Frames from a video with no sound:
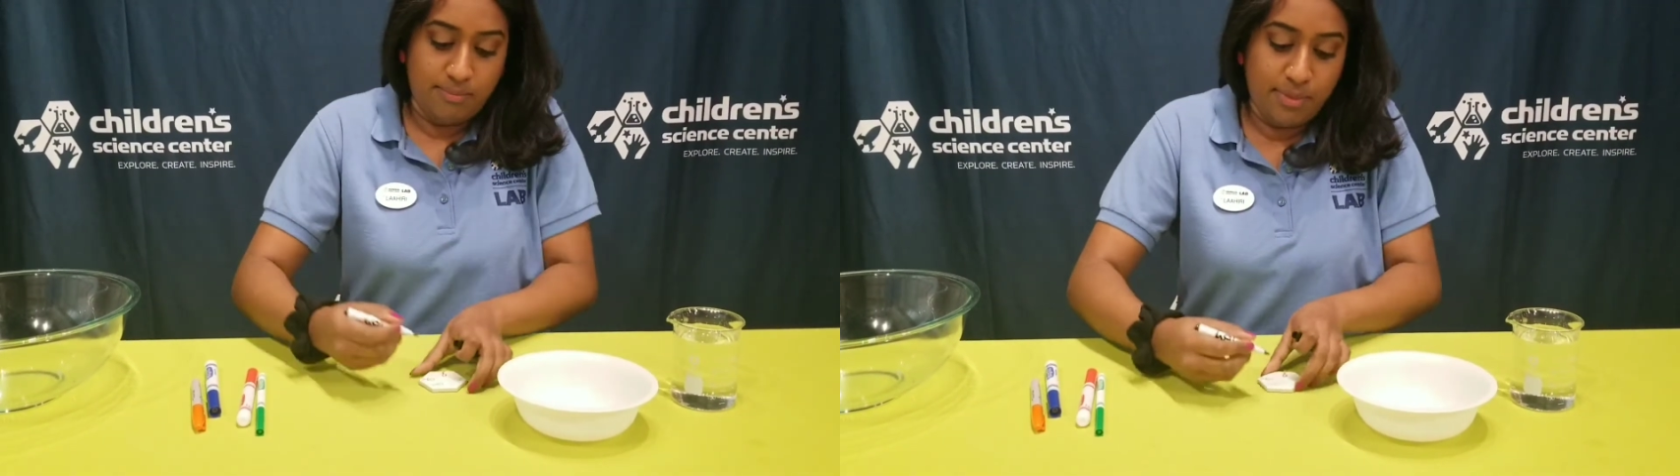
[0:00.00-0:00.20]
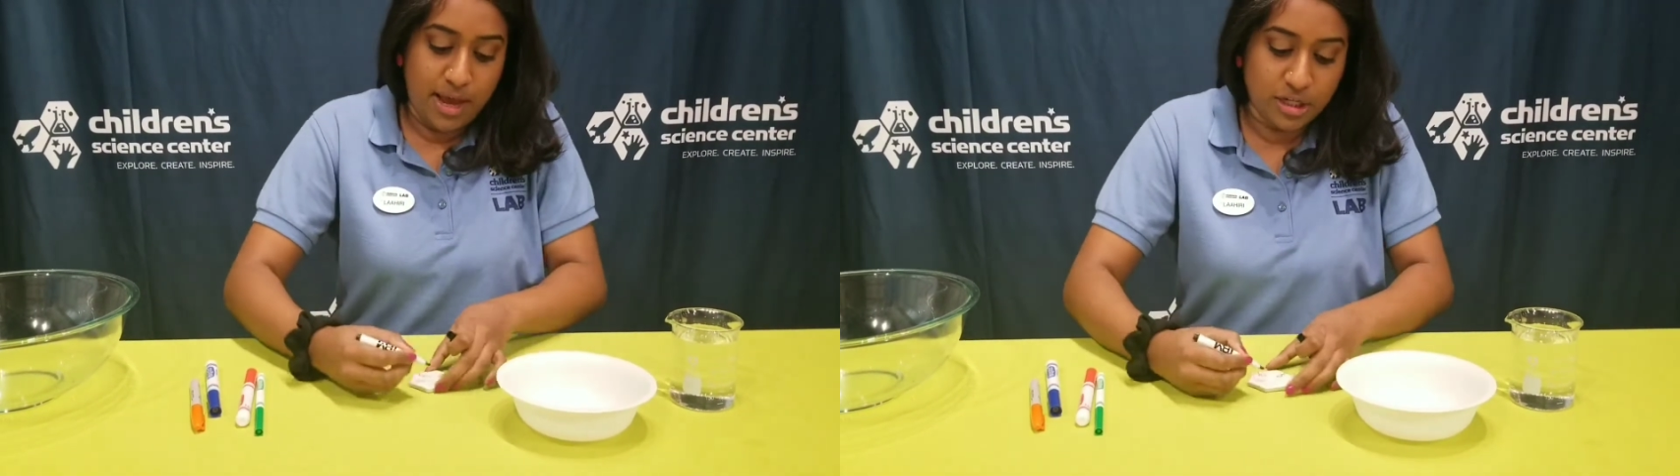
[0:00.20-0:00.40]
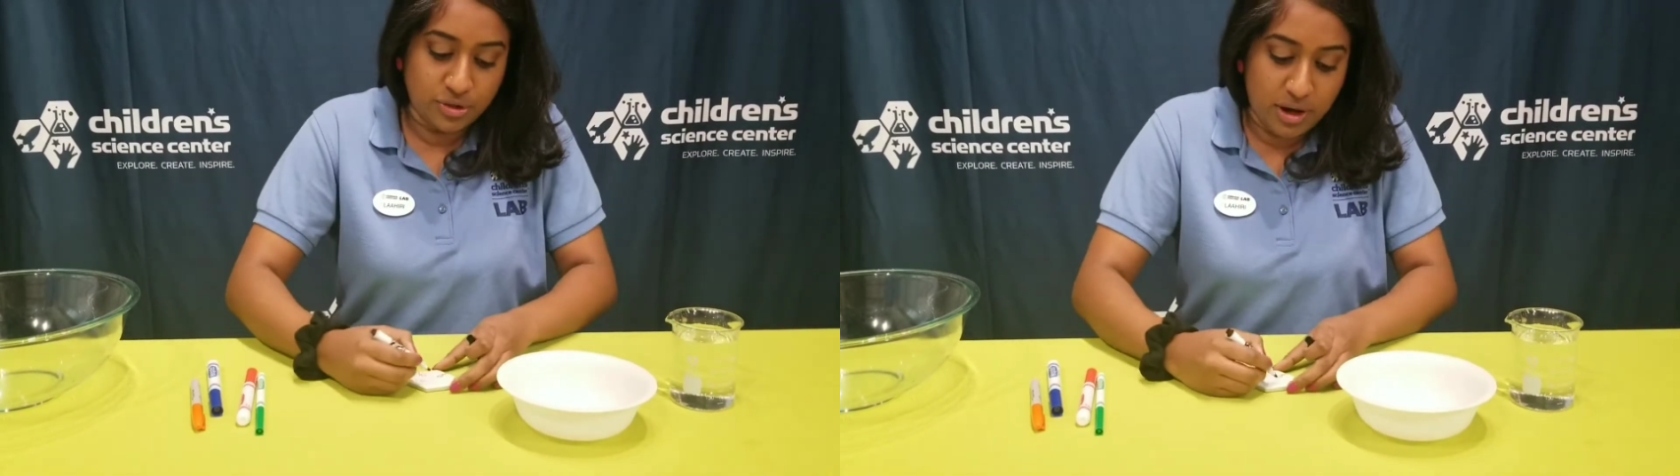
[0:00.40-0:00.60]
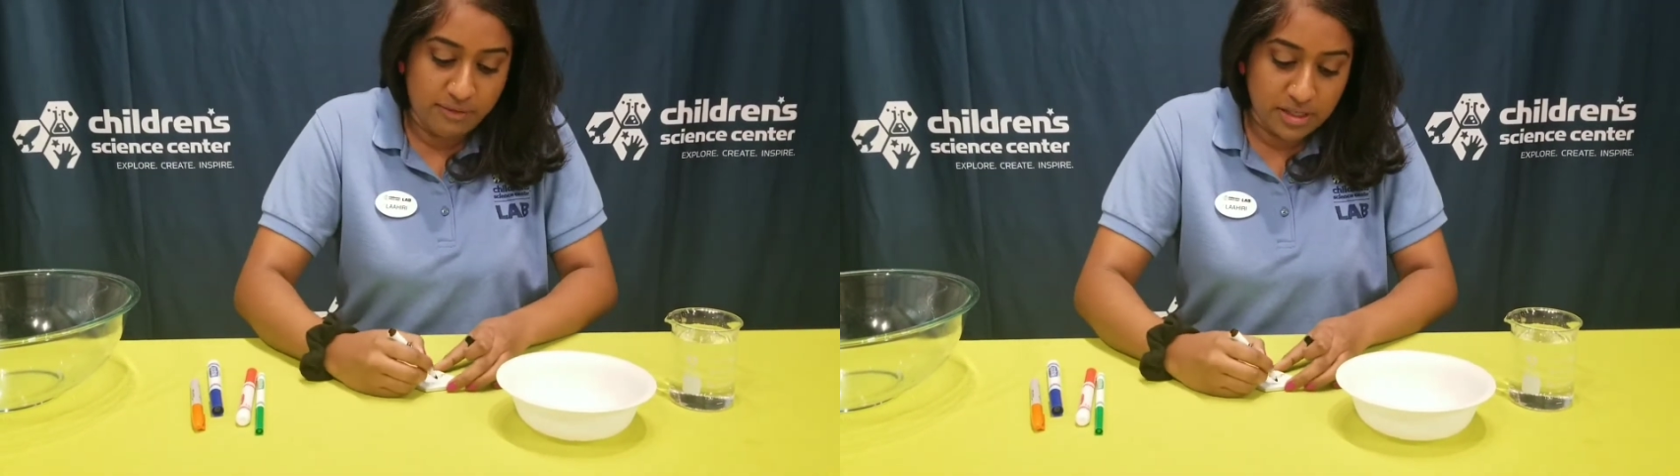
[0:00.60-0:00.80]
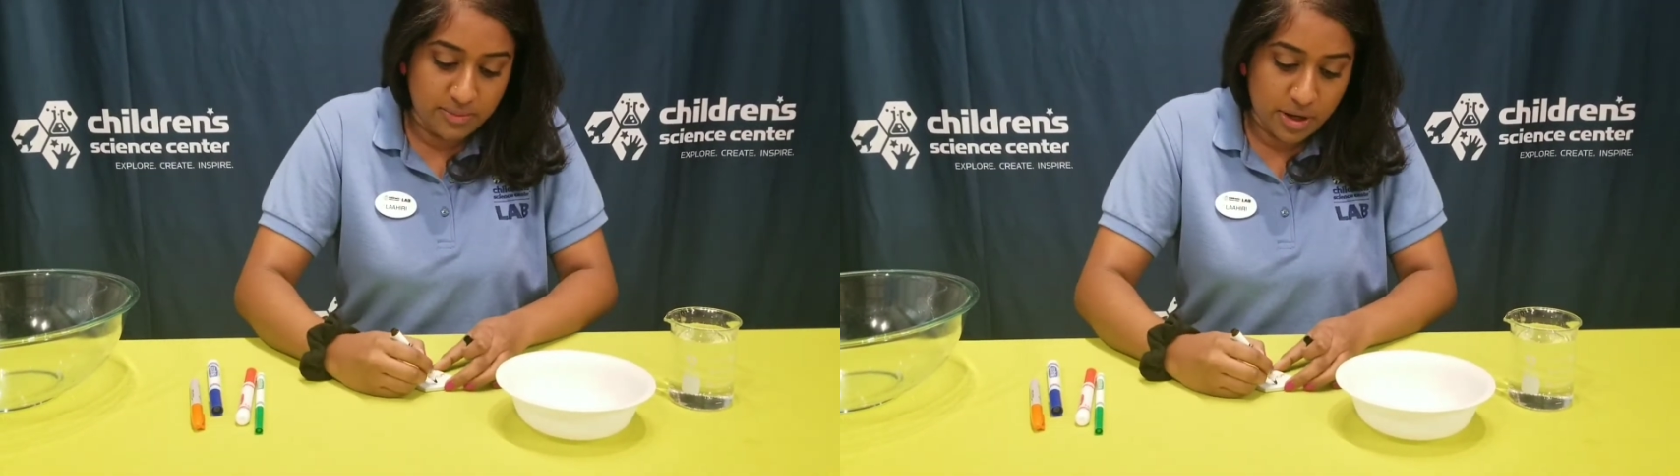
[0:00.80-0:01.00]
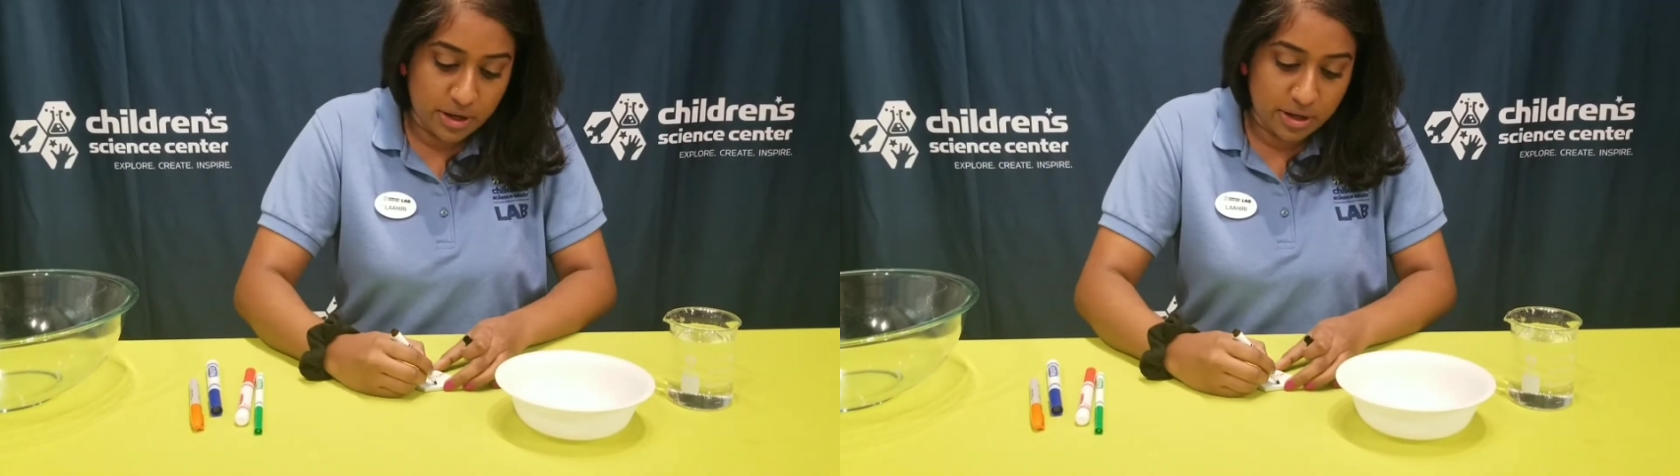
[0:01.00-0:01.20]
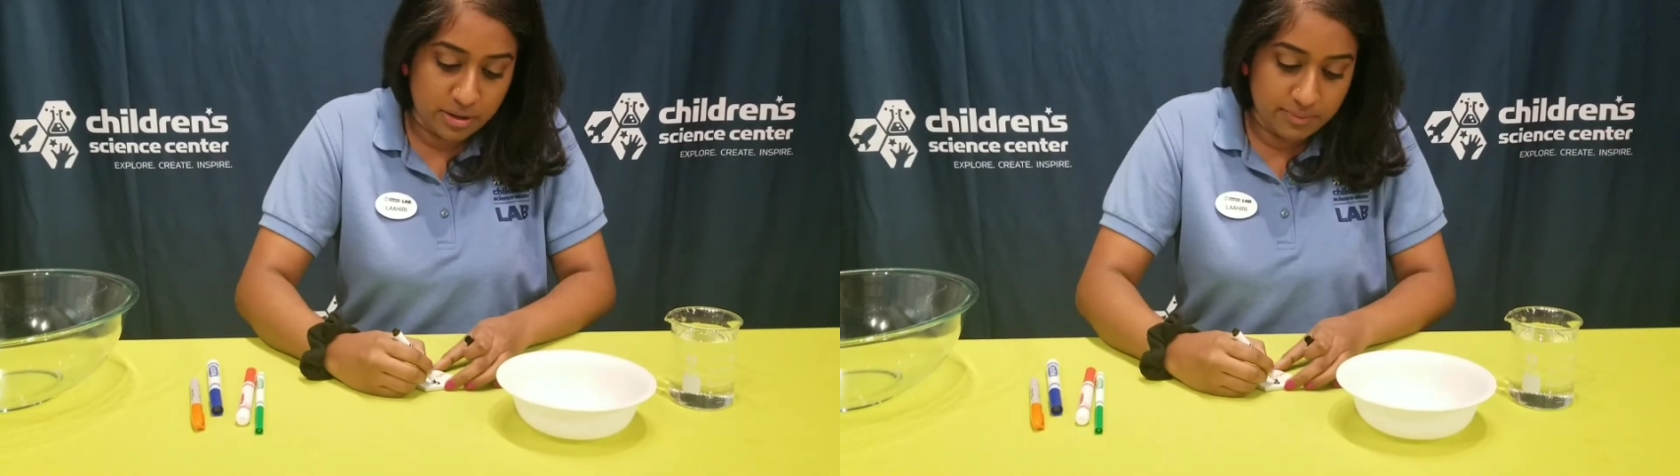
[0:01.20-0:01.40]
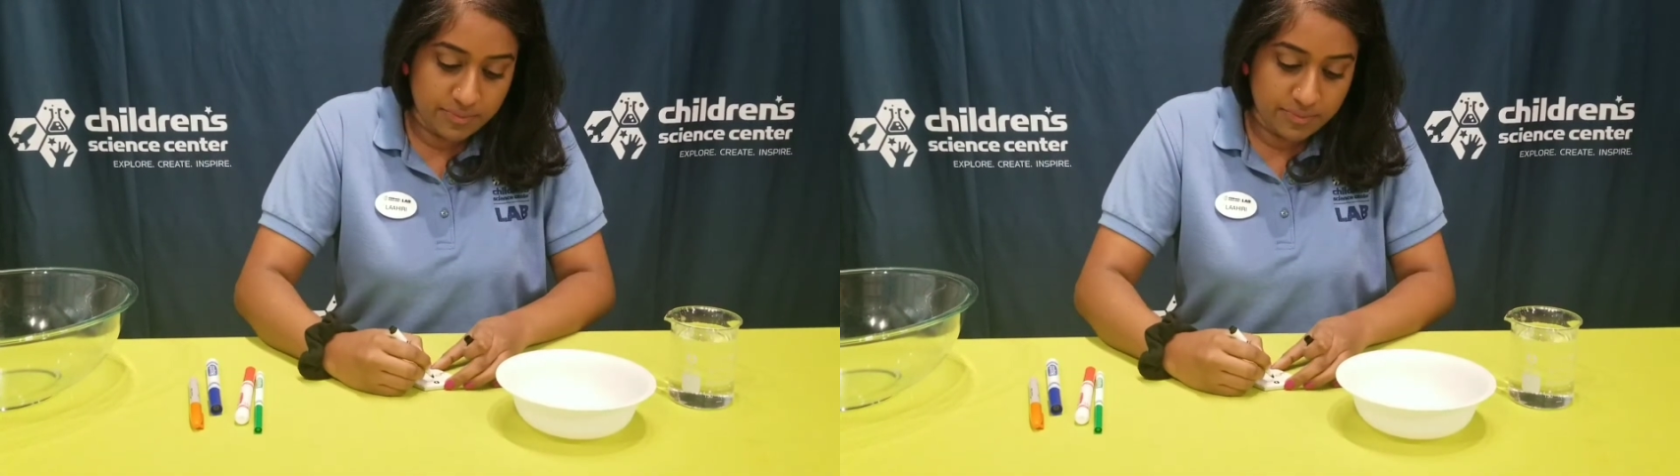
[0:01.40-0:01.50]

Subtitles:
black dry erase marker,